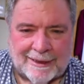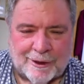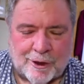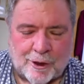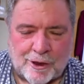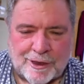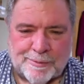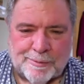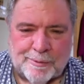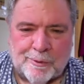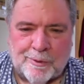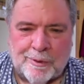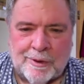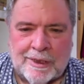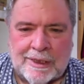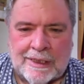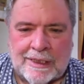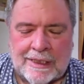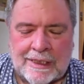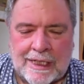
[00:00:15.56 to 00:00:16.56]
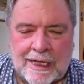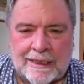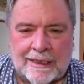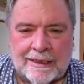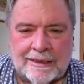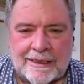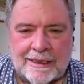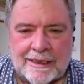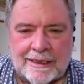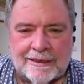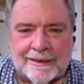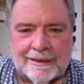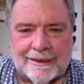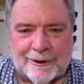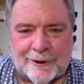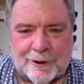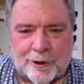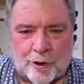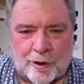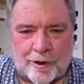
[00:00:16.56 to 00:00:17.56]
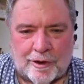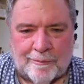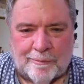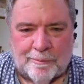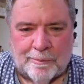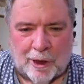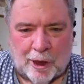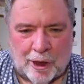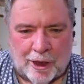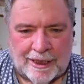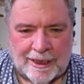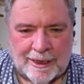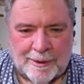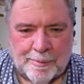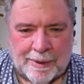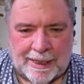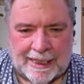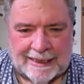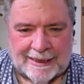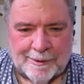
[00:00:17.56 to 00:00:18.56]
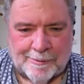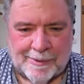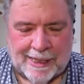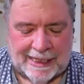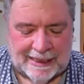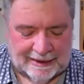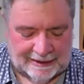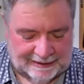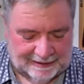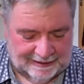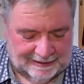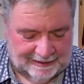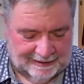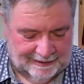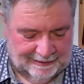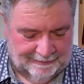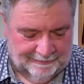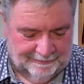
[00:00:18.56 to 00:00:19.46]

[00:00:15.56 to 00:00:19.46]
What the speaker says: Gospel, and it tells the story of blind Bartimaeus.